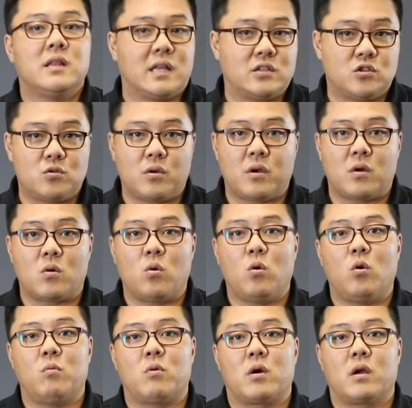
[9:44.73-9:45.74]
that's doing her
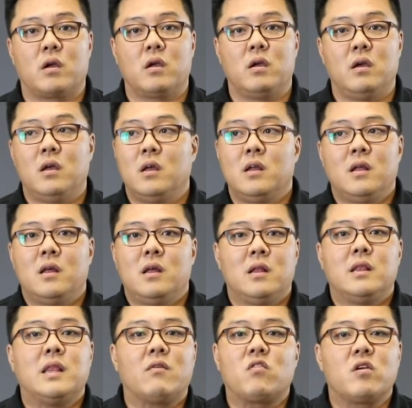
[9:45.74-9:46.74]
homework.
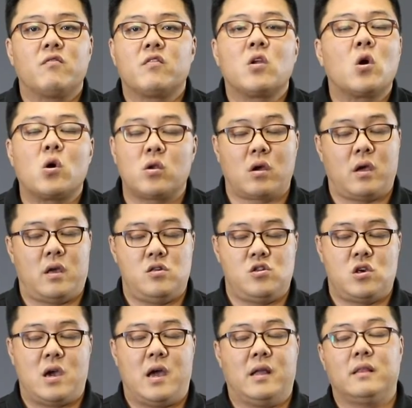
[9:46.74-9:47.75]
Never even heard a
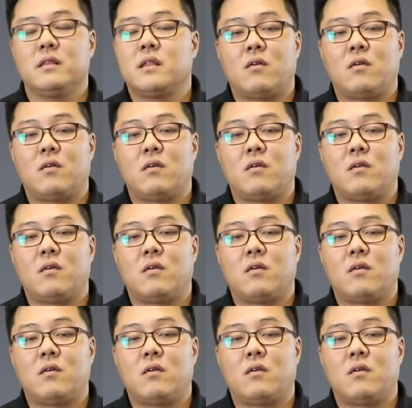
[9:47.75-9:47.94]
gunshot.